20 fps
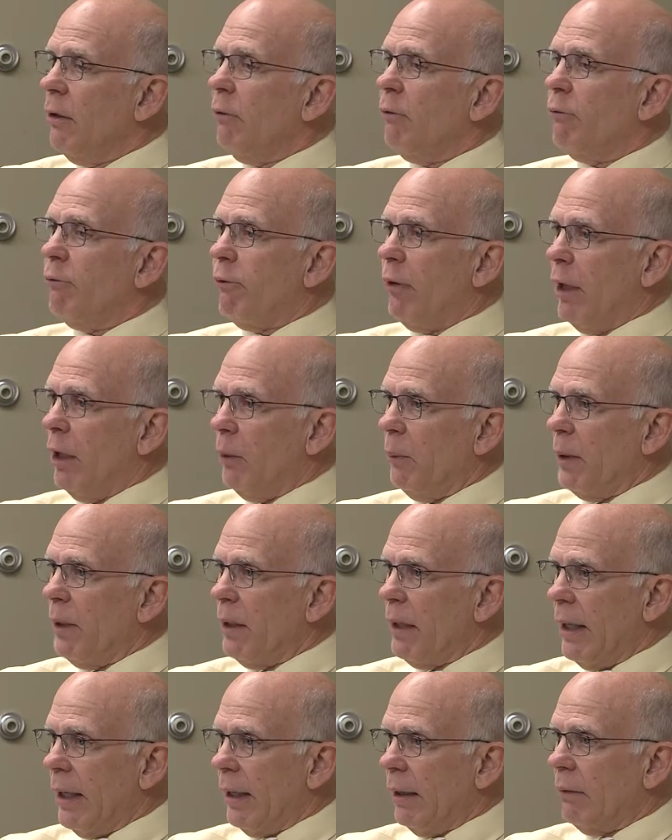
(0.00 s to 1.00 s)
Following
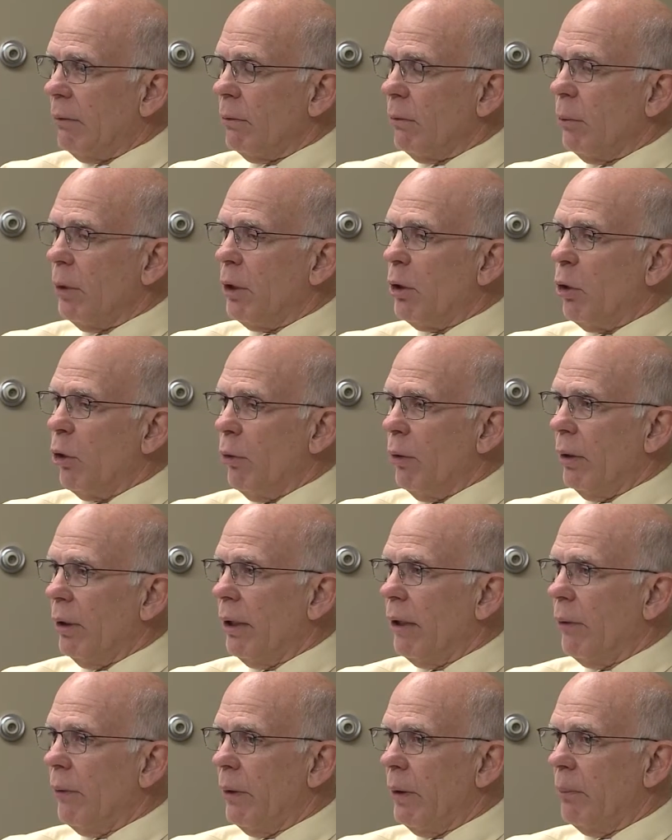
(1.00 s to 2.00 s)
that, we
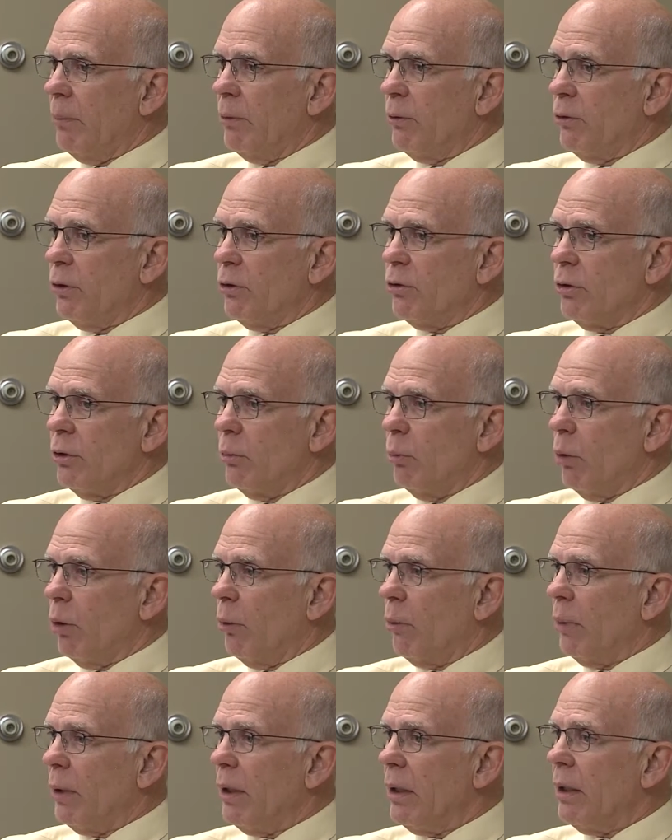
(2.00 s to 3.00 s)
currently are in a position
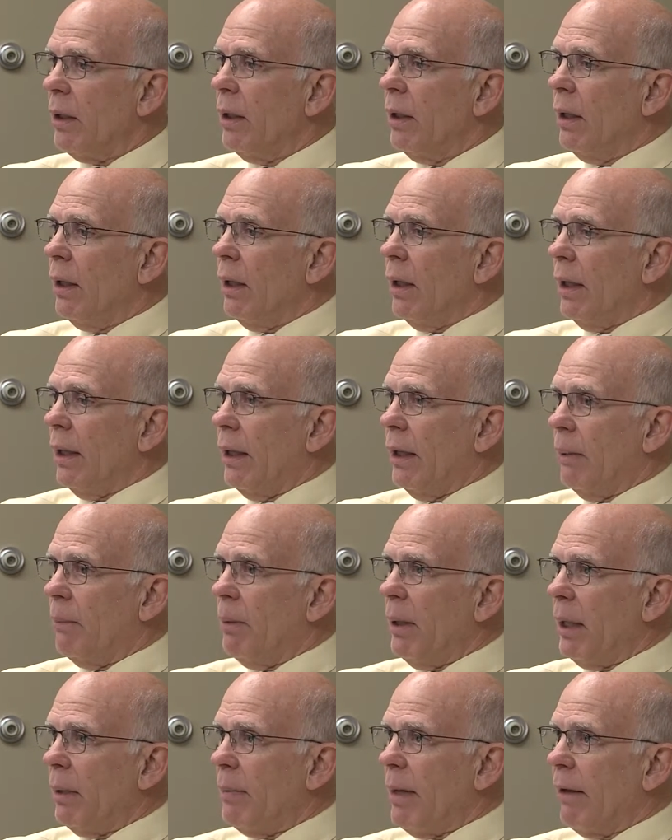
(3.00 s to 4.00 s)
where we
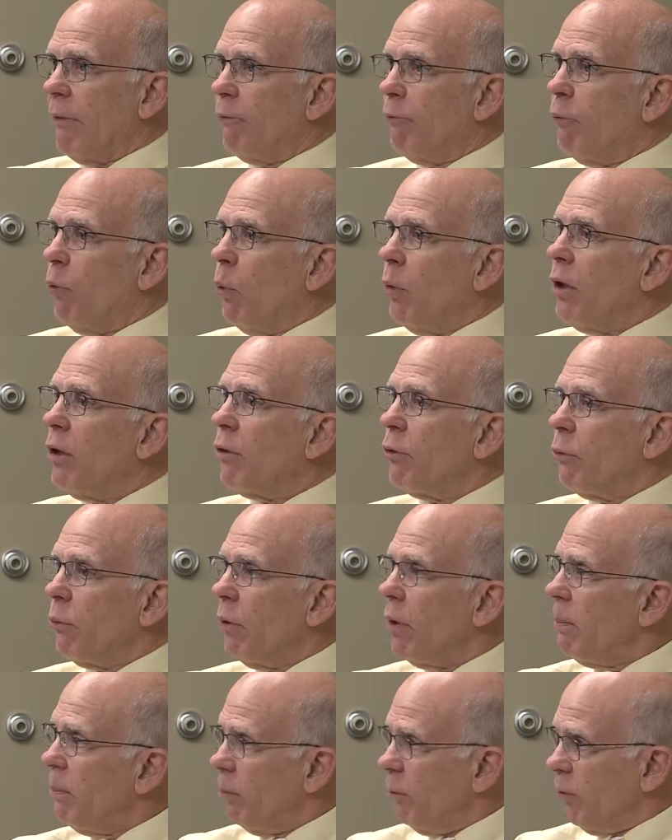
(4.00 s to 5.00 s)
pay about
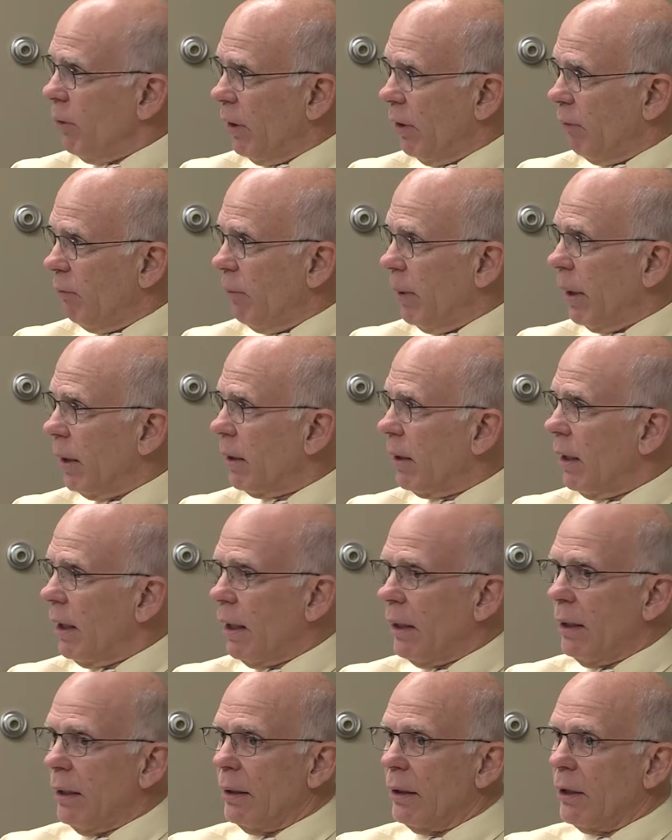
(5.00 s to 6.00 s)
43% of
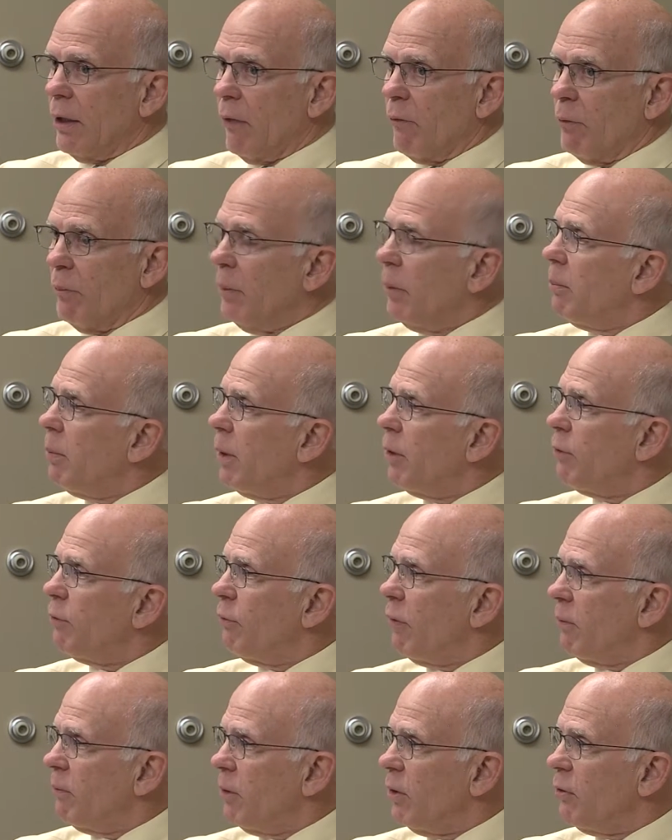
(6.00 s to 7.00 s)
Medicaid and the government pays
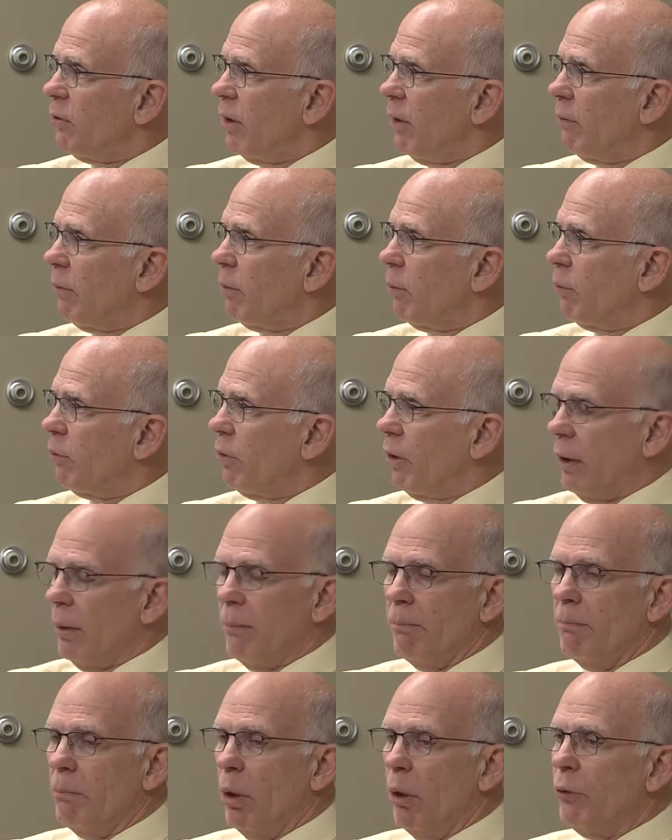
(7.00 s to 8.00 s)
57%.
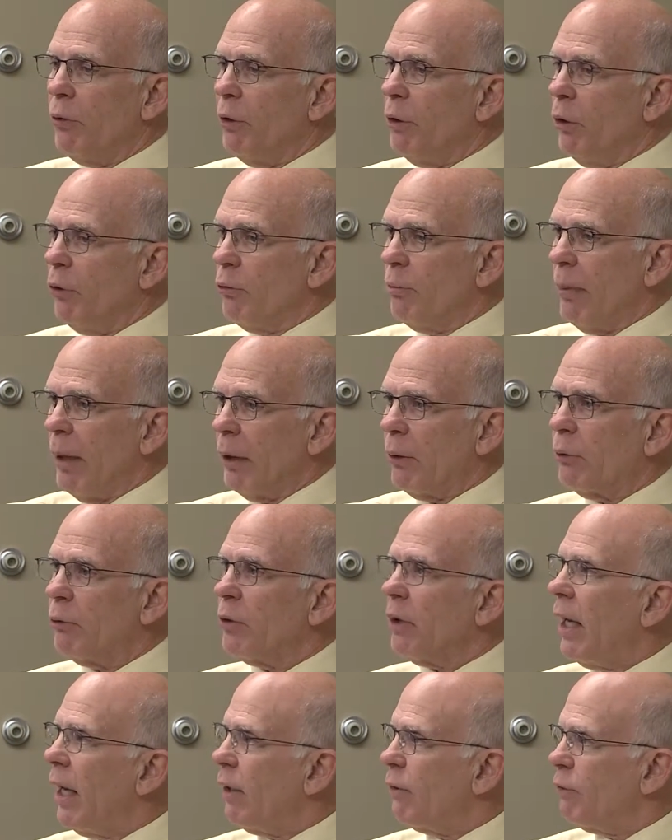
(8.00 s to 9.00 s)
Both of those models
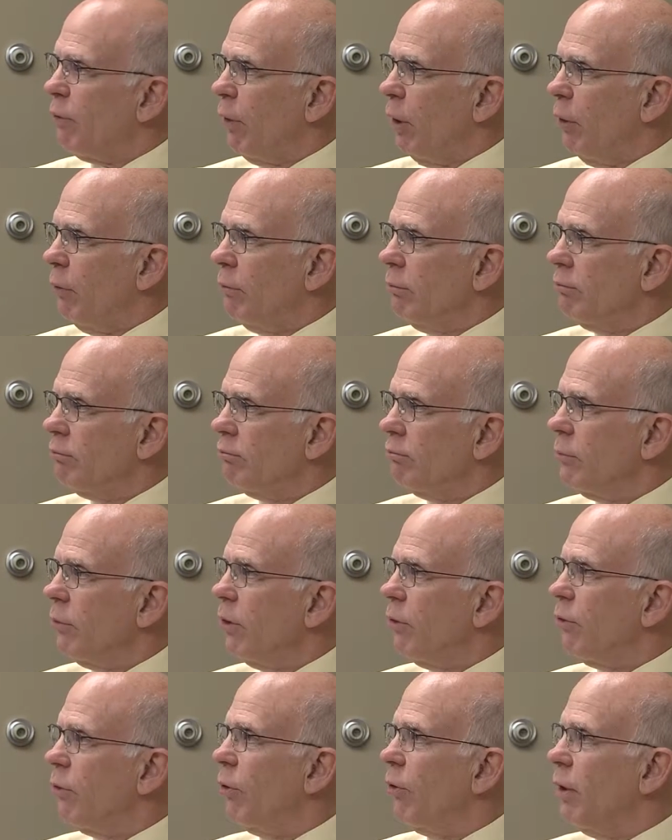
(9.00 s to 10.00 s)
cash flow,
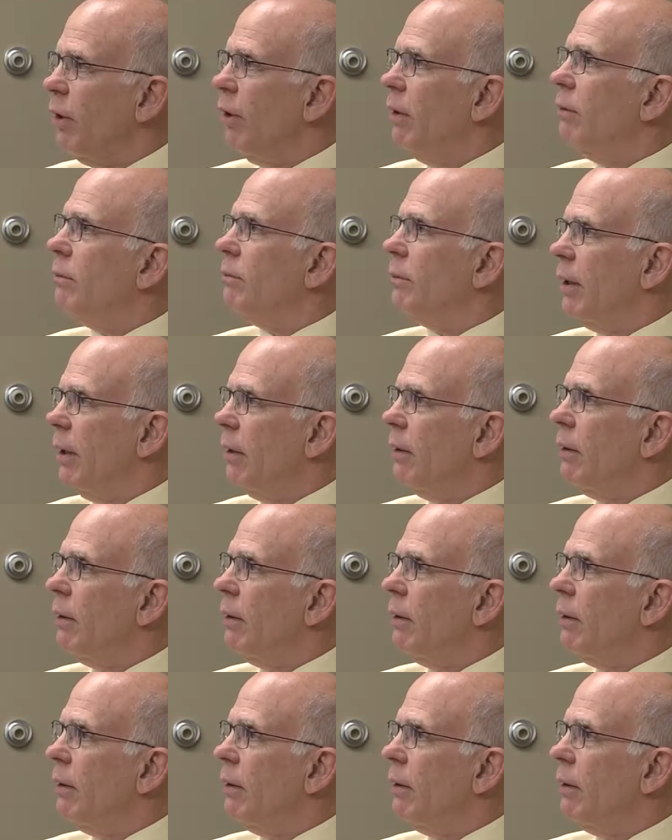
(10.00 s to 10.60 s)
just so you know. Yeah.